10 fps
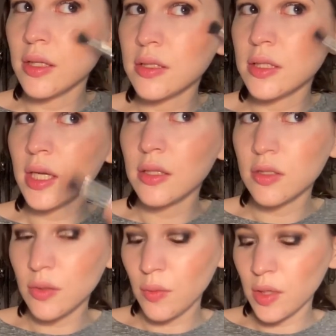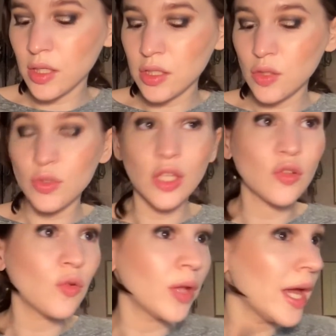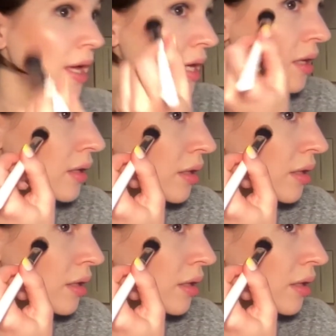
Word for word: skin, so I wanted to use that today.